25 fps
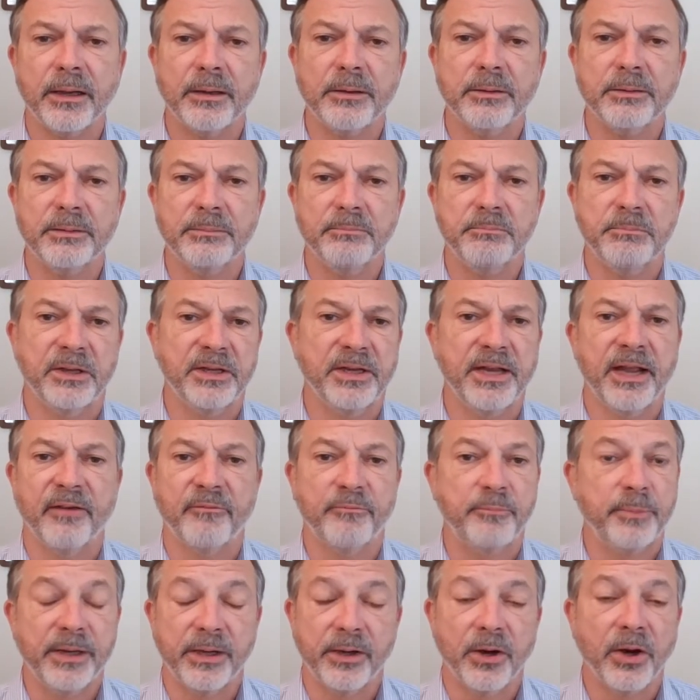it doesn't have
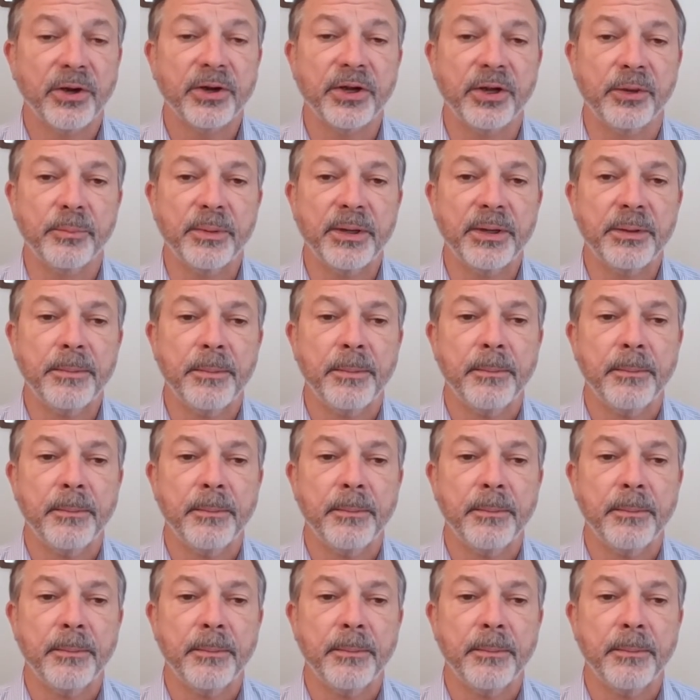to be an argument.